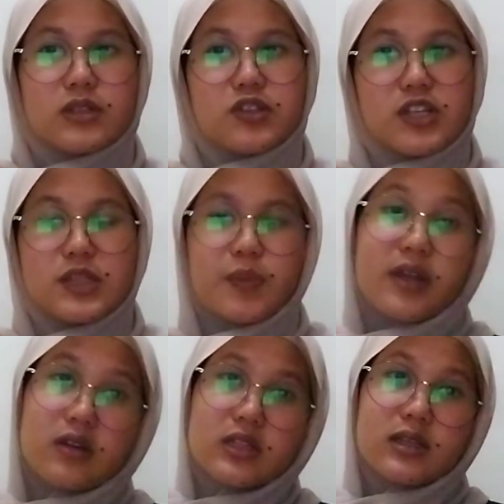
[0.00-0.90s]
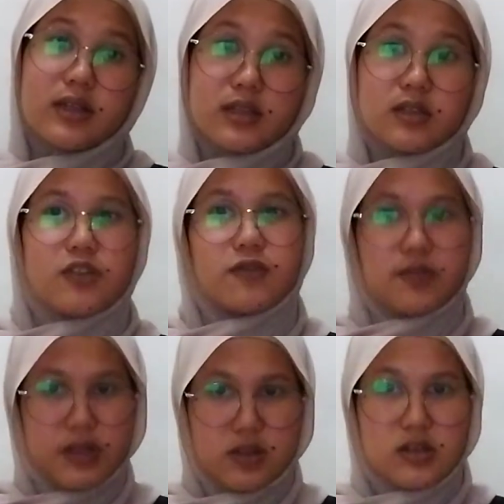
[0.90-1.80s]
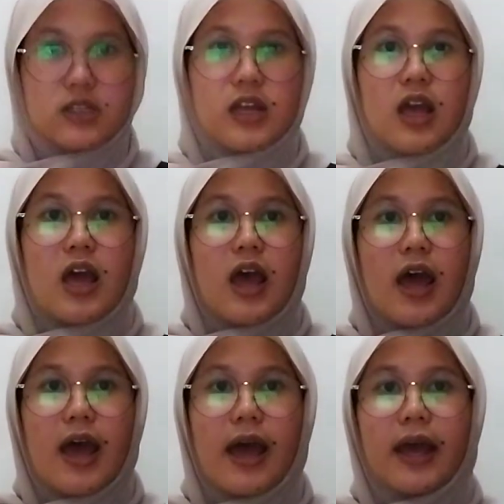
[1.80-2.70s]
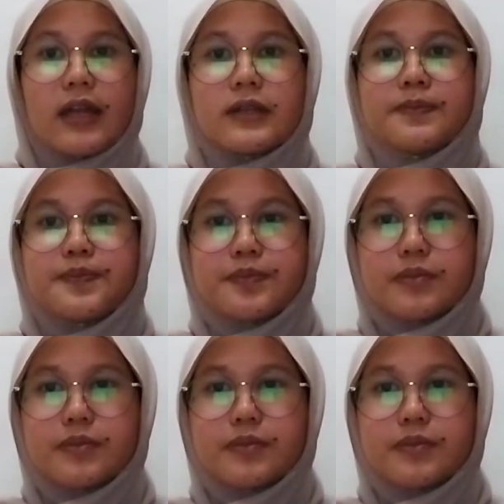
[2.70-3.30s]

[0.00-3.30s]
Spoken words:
such as speakers, listeners, readers, and